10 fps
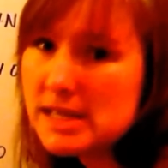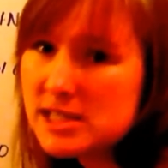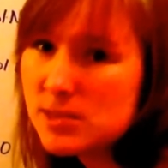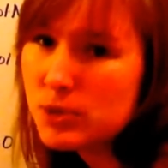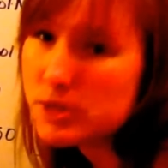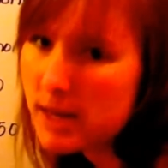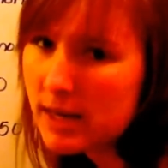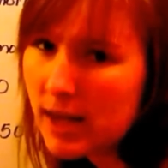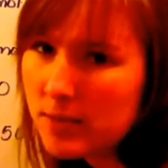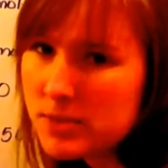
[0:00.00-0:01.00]
is the
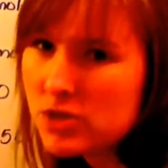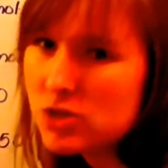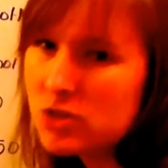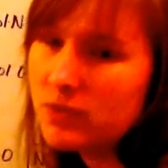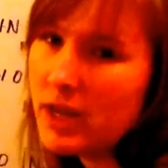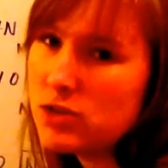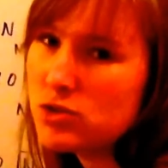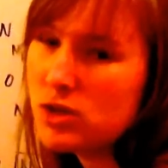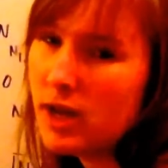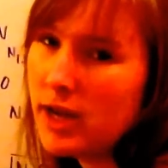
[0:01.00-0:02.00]
percent composition of
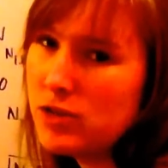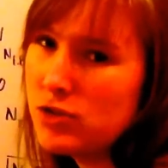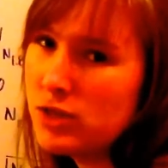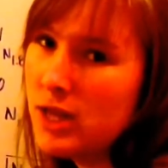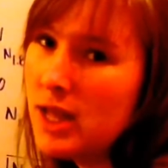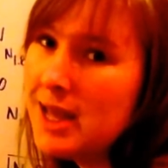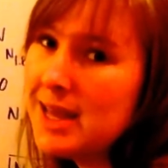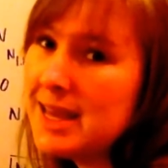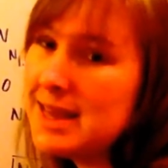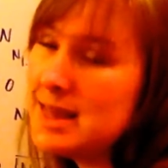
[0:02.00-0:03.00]
nitrogen and hydrogen
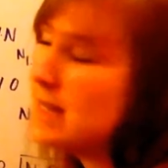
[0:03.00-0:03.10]
in this